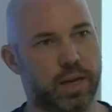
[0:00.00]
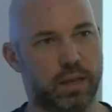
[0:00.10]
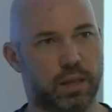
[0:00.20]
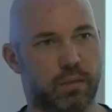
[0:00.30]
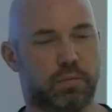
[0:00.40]

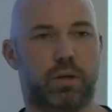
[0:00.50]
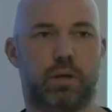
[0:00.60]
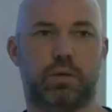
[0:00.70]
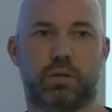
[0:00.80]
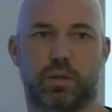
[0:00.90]

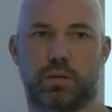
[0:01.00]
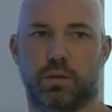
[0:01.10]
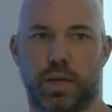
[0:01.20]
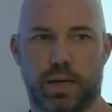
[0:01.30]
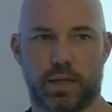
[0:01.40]
through to
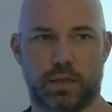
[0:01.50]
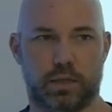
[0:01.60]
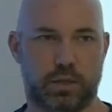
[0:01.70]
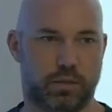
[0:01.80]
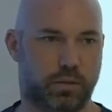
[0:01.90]
getting
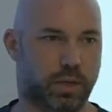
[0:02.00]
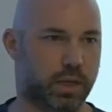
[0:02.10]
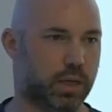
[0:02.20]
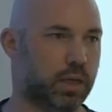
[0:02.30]
to the